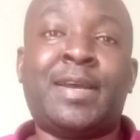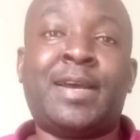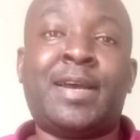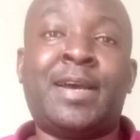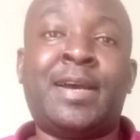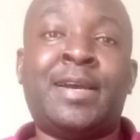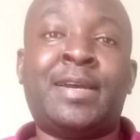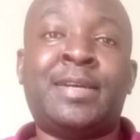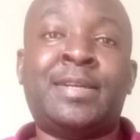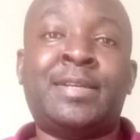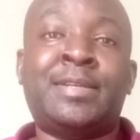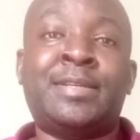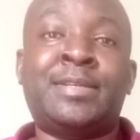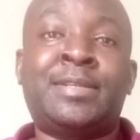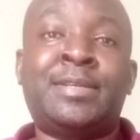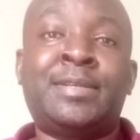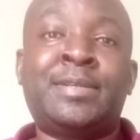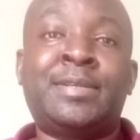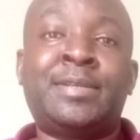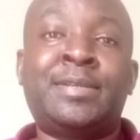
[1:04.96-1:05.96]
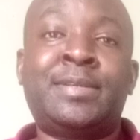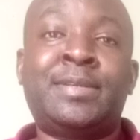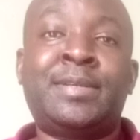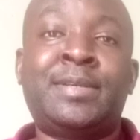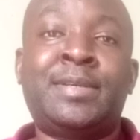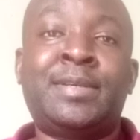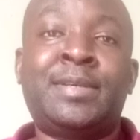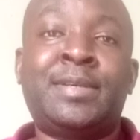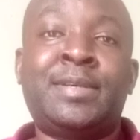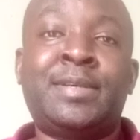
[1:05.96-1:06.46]
and
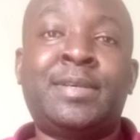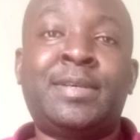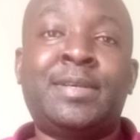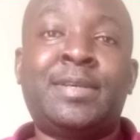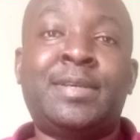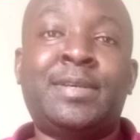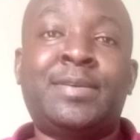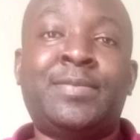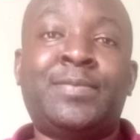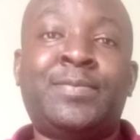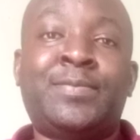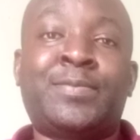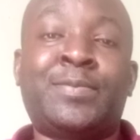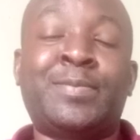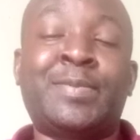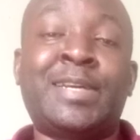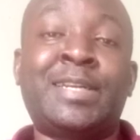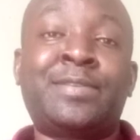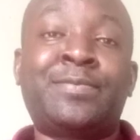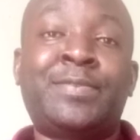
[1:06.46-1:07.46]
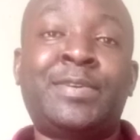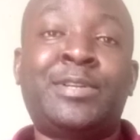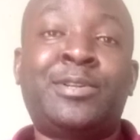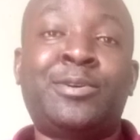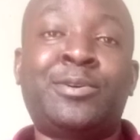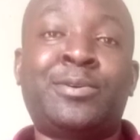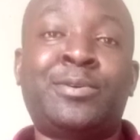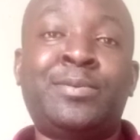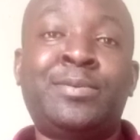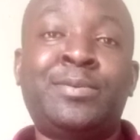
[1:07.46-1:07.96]
from that
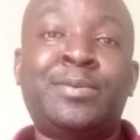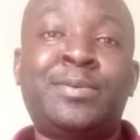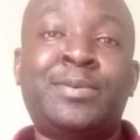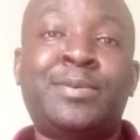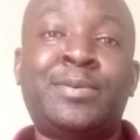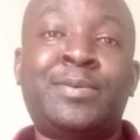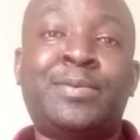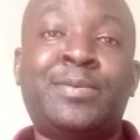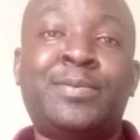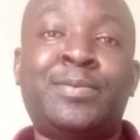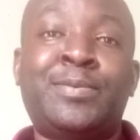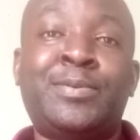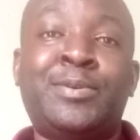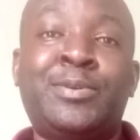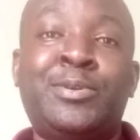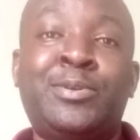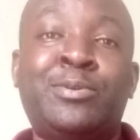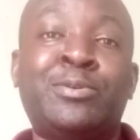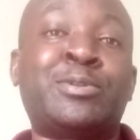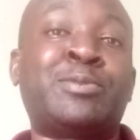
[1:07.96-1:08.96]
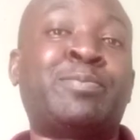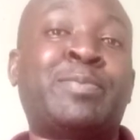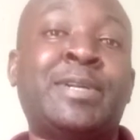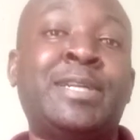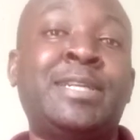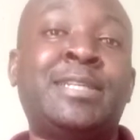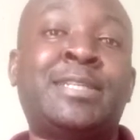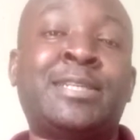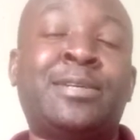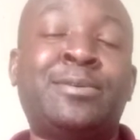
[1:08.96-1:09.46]
video you
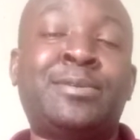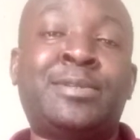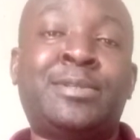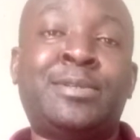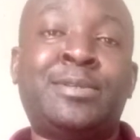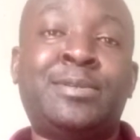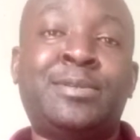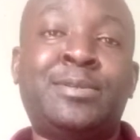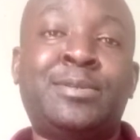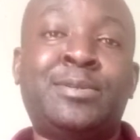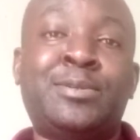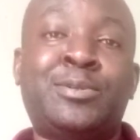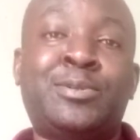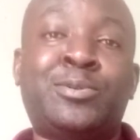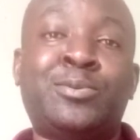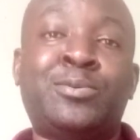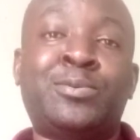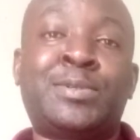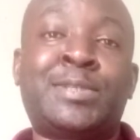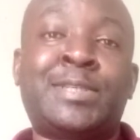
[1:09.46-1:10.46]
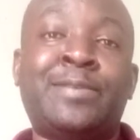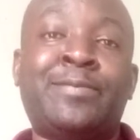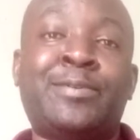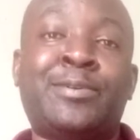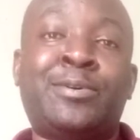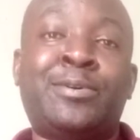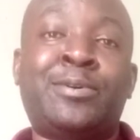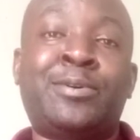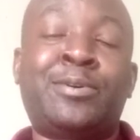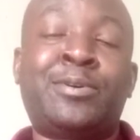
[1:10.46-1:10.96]
spread it out to
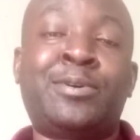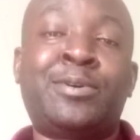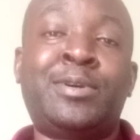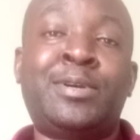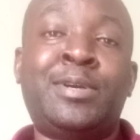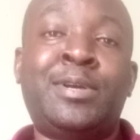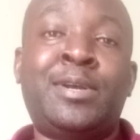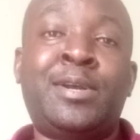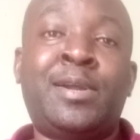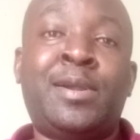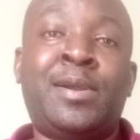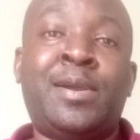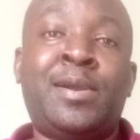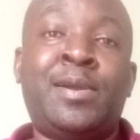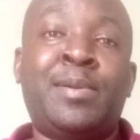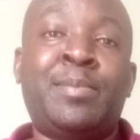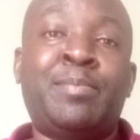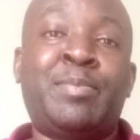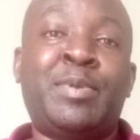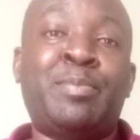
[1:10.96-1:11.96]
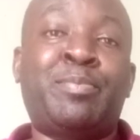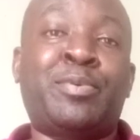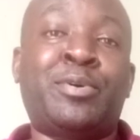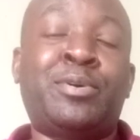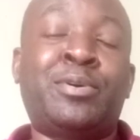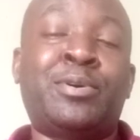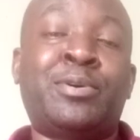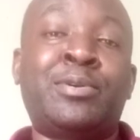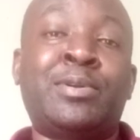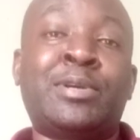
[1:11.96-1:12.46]
several
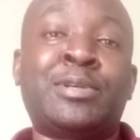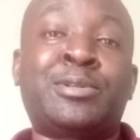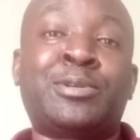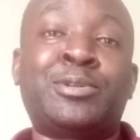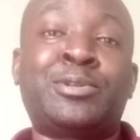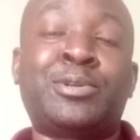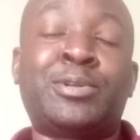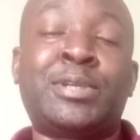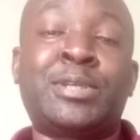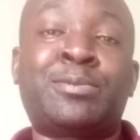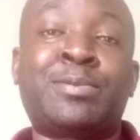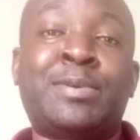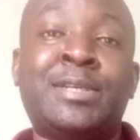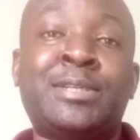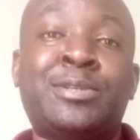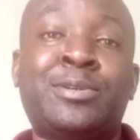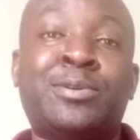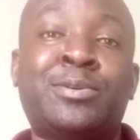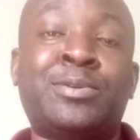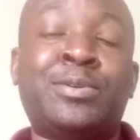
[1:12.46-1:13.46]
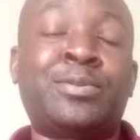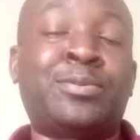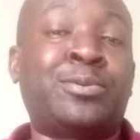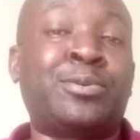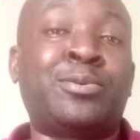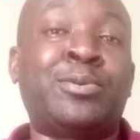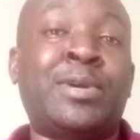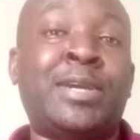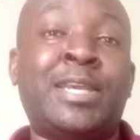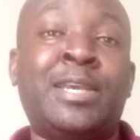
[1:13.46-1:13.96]
people on your social networks or
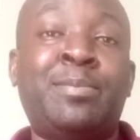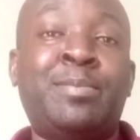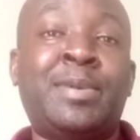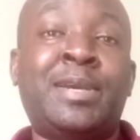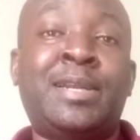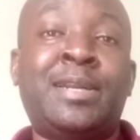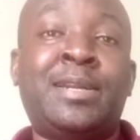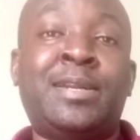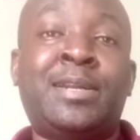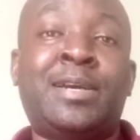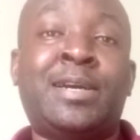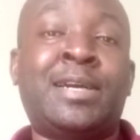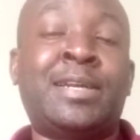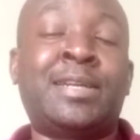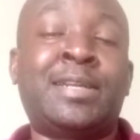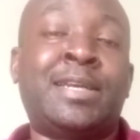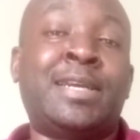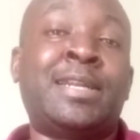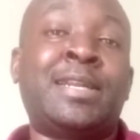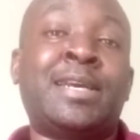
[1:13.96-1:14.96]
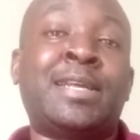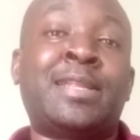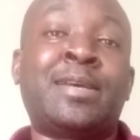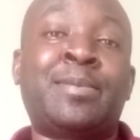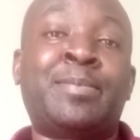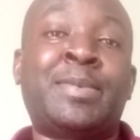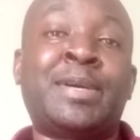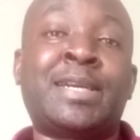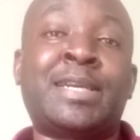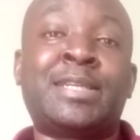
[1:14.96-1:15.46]
through your email and any other
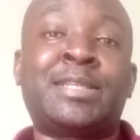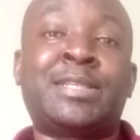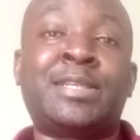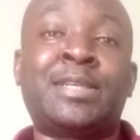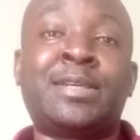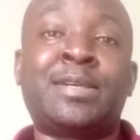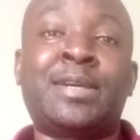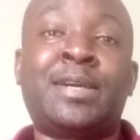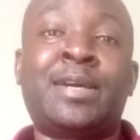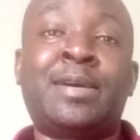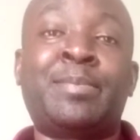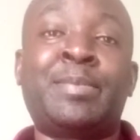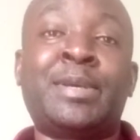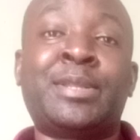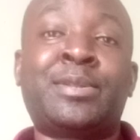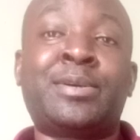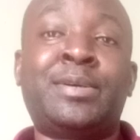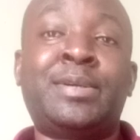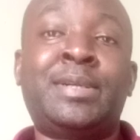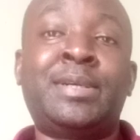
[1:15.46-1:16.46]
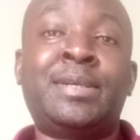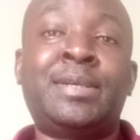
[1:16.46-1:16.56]
marketing method,